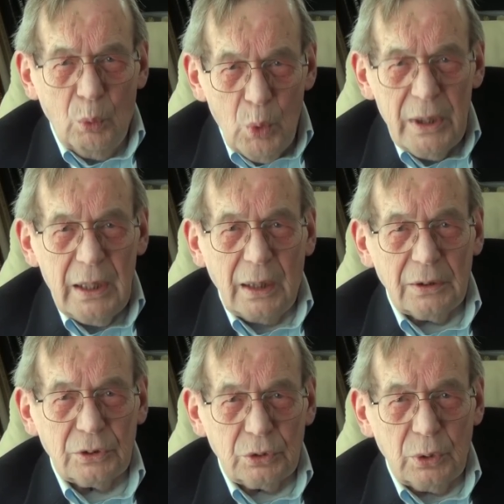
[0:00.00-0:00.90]
We are
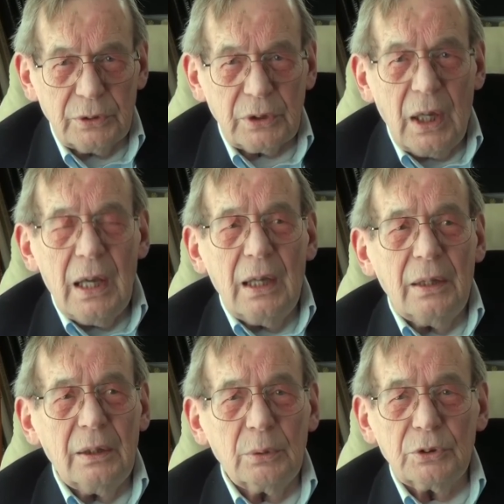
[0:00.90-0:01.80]
the source.
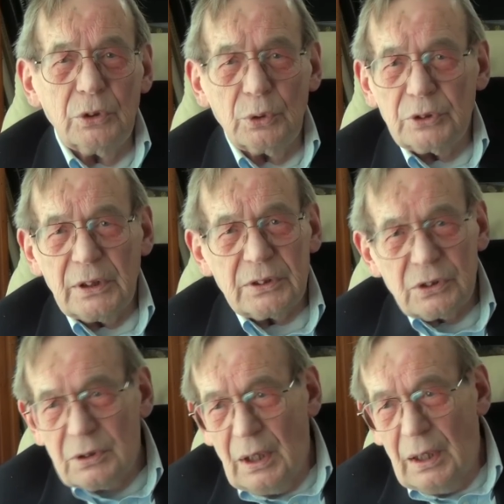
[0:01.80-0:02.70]
There is no
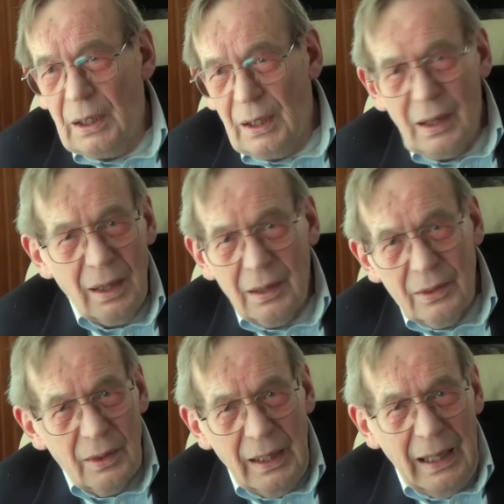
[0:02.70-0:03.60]
such
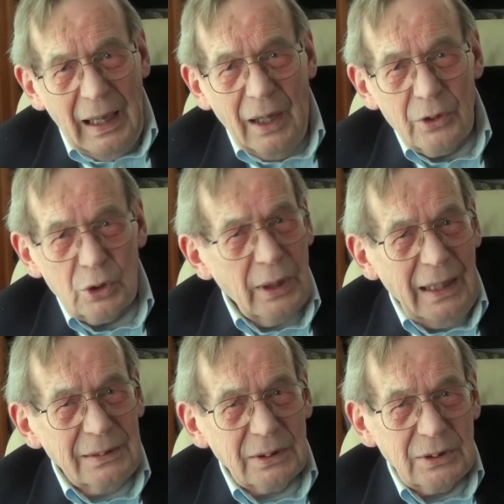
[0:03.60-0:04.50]
other
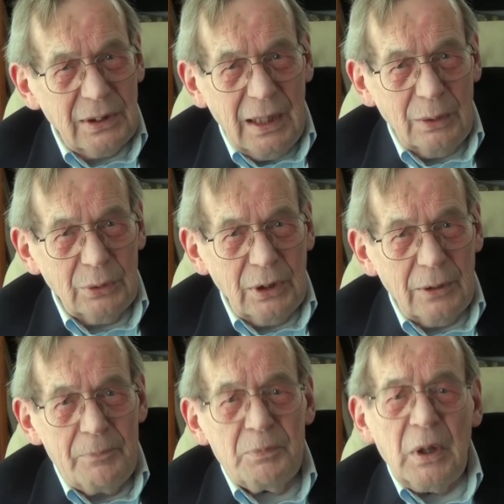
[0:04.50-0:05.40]
entity out there.